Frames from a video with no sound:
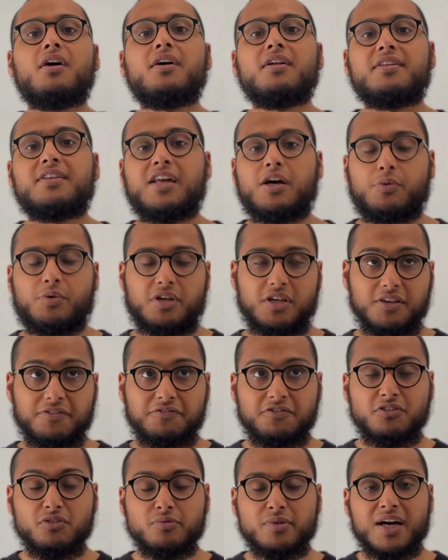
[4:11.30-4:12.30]
Now, if
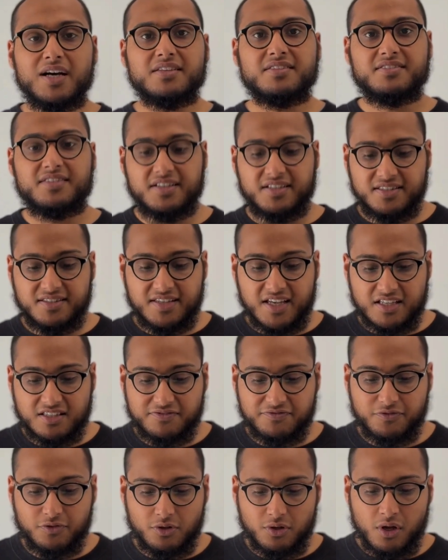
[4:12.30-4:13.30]
you are
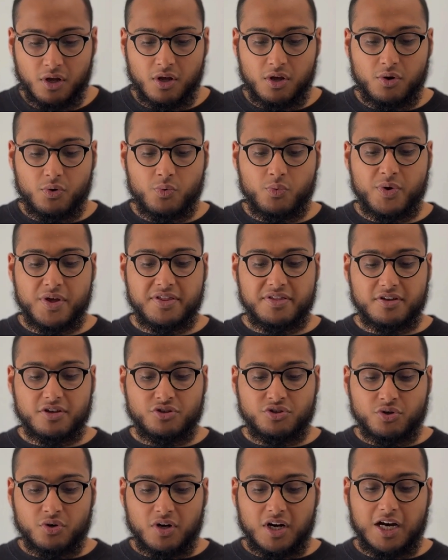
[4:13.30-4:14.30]
successful with
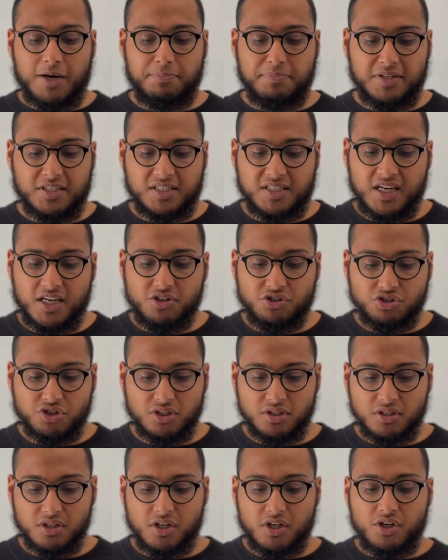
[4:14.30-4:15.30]
your
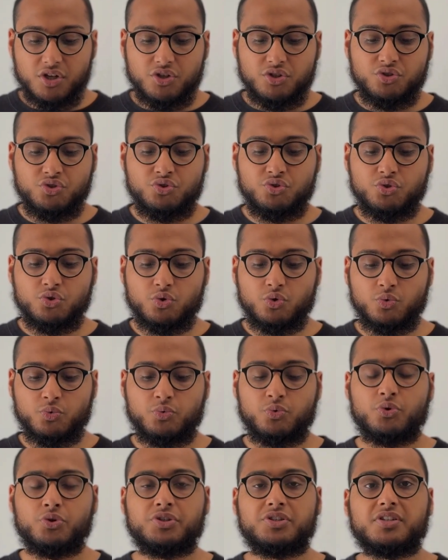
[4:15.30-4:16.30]
application, you
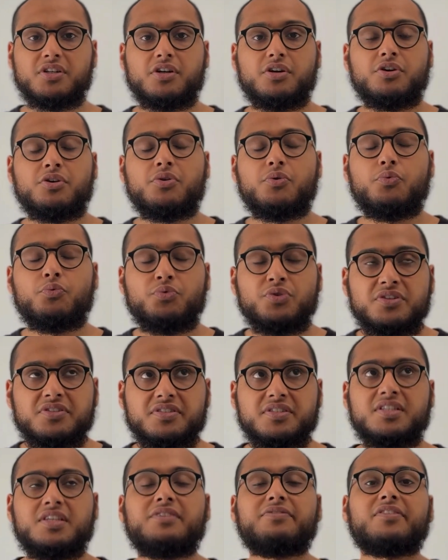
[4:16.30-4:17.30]
would
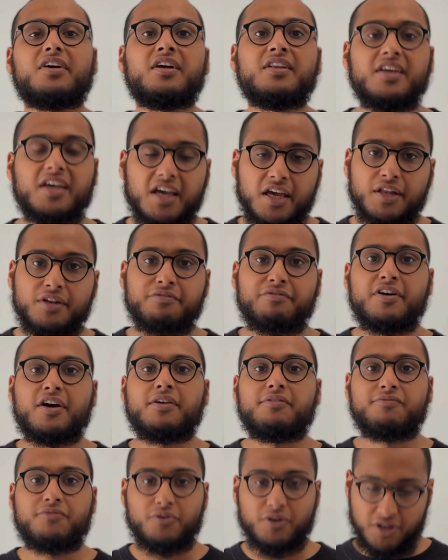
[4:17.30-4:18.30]
receive an invite
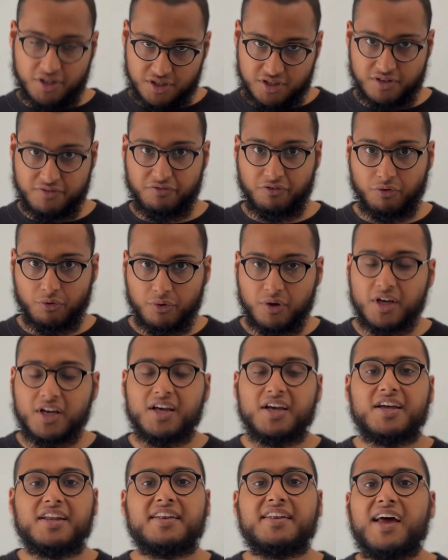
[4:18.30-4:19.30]
for interview.
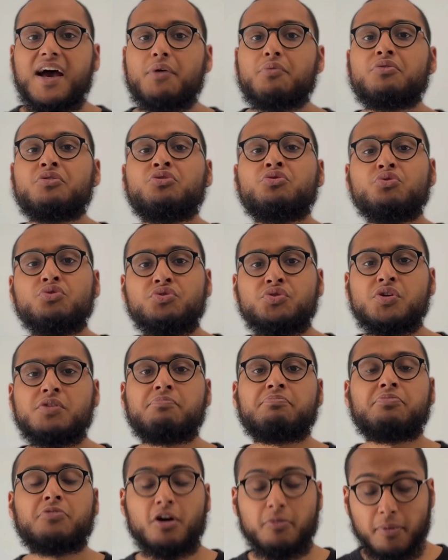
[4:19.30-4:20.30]
Now, you should
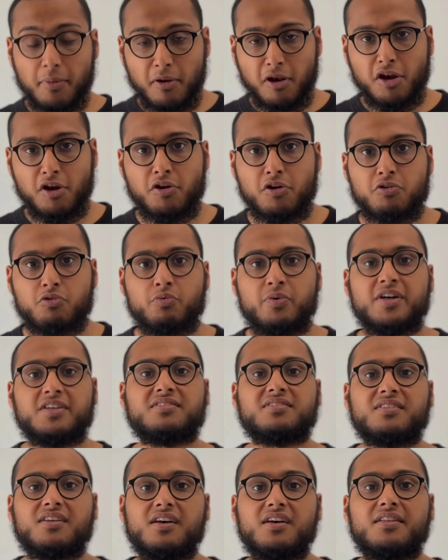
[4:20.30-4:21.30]
probably request
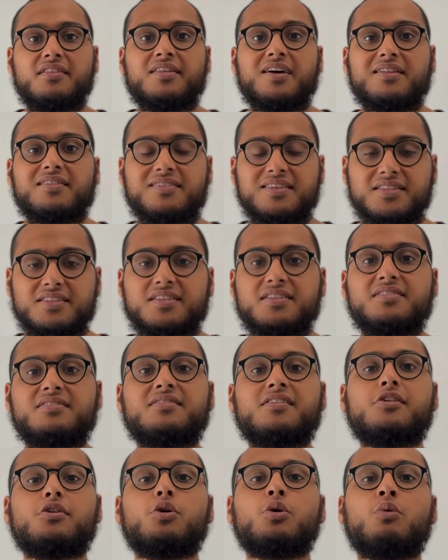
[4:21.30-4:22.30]
that this is
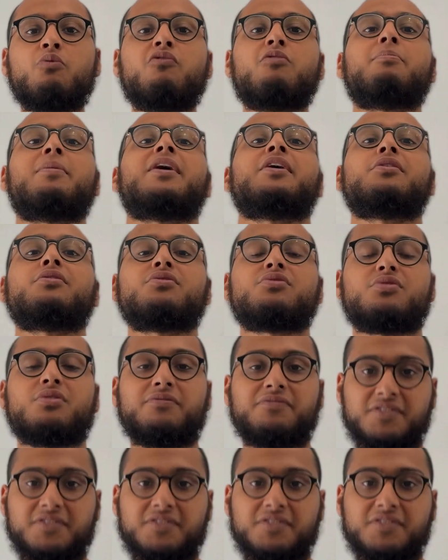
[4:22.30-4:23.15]
done over Microsoft